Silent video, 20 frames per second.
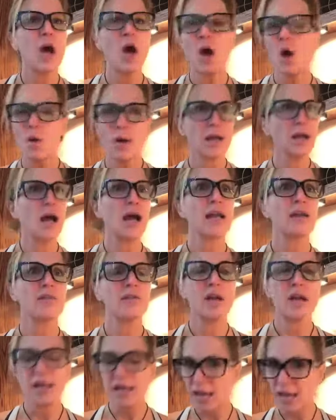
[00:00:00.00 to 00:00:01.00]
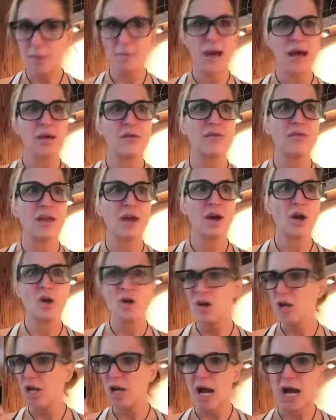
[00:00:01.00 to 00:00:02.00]
oh, and kind of came out of
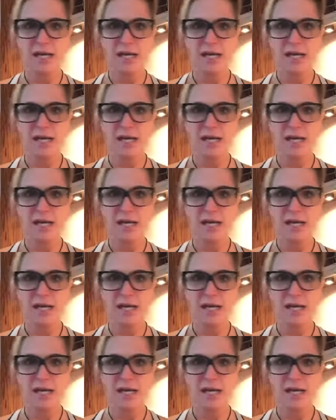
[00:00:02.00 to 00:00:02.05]
their